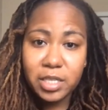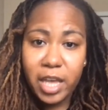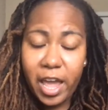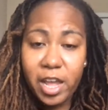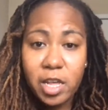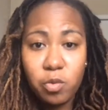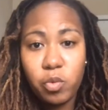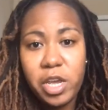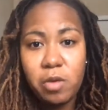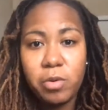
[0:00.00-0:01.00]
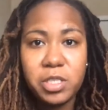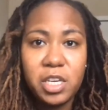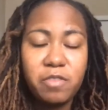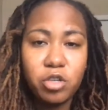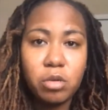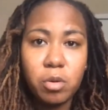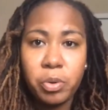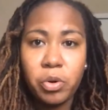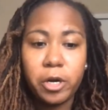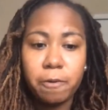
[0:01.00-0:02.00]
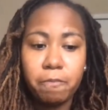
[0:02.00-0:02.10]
hey, we received your report.